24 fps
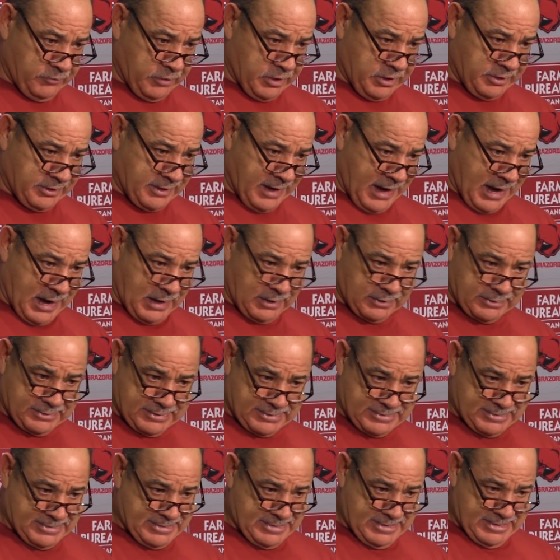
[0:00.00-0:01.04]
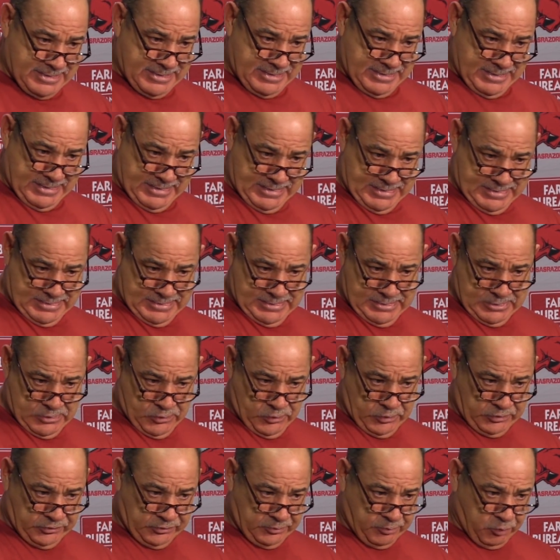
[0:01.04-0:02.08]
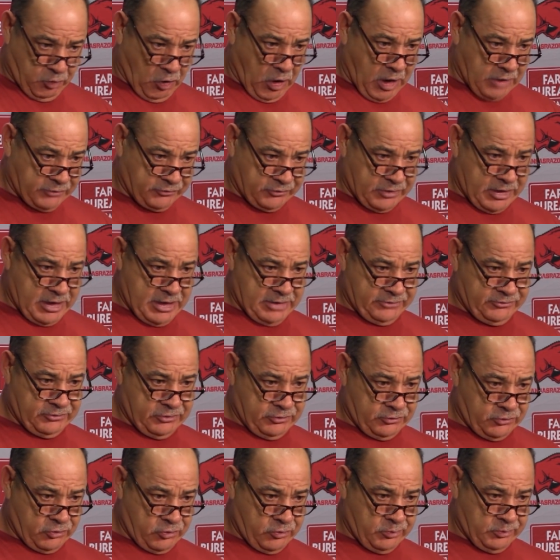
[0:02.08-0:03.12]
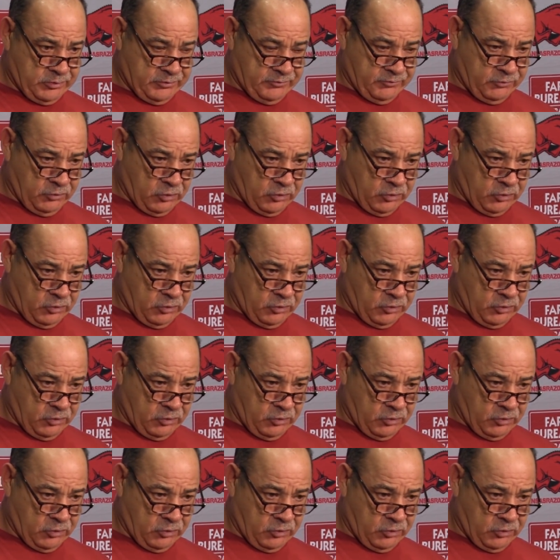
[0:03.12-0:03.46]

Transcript: very talented. It's a process in terms of